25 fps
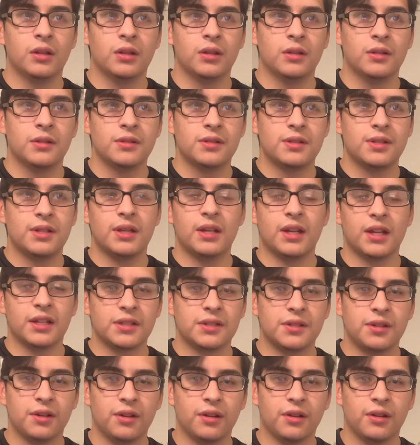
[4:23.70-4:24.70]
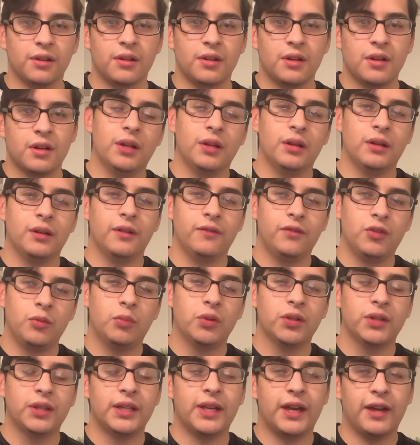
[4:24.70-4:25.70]
sit next to her. If you
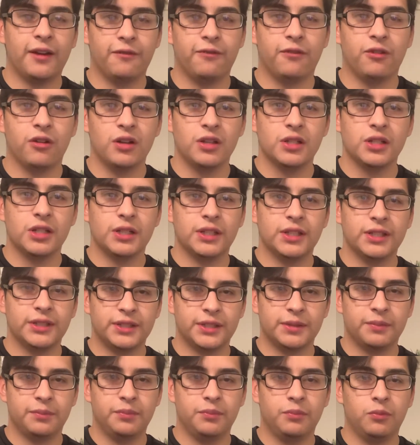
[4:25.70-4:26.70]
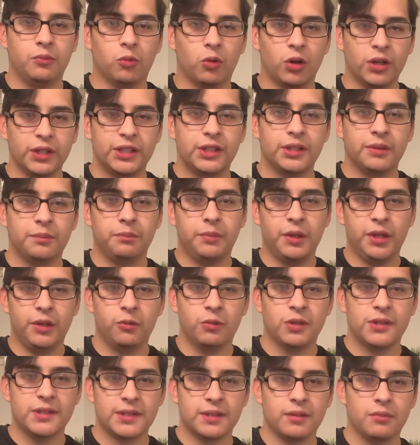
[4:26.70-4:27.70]
put the effort into wanting to be
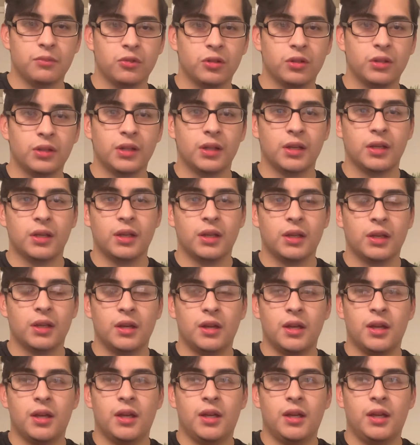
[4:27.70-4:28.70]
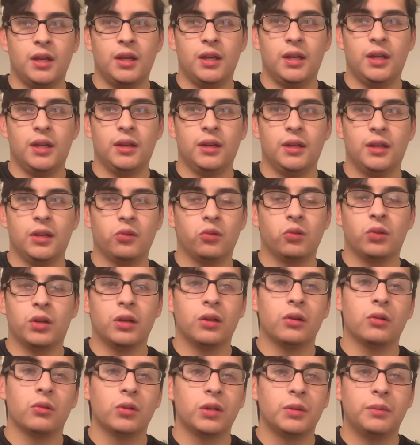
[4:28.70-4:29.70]
with someone, it
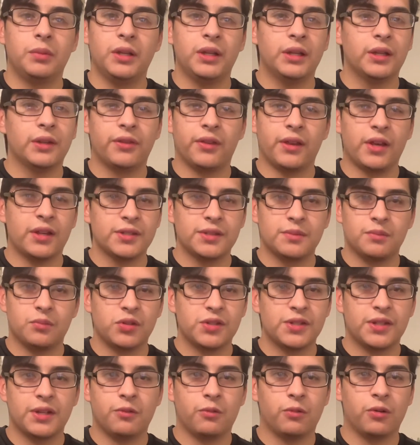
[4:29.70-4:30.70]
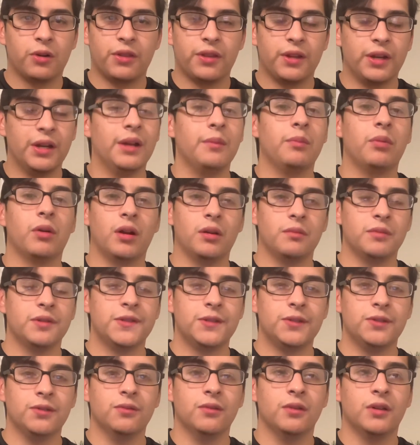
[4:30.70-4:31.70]
would be 1,000% worth it. I
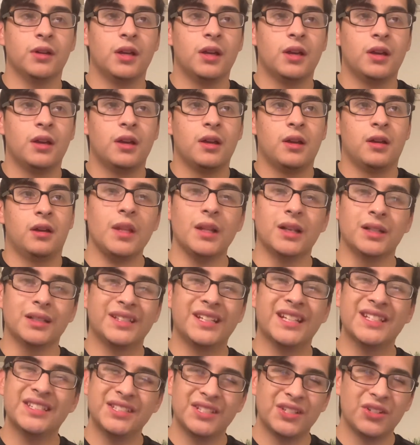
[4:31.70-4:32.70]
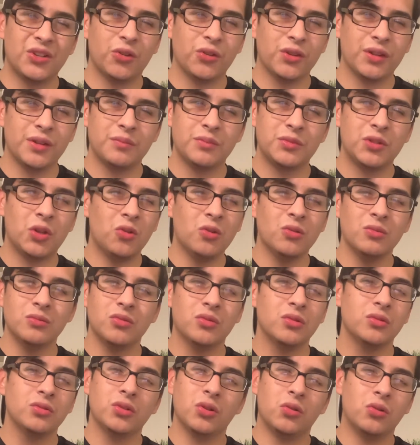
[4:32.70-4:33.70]
promise you. Get to know them. Don't
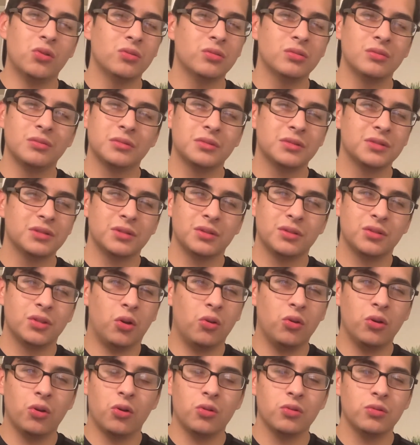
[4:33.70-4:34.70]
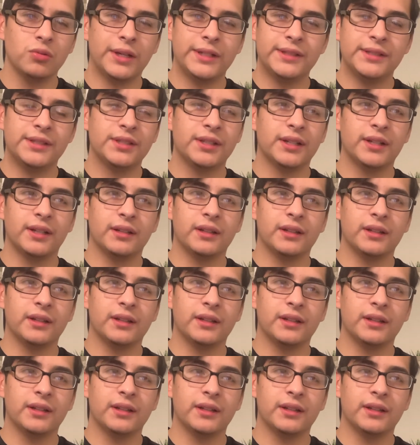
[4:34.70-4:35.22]
go into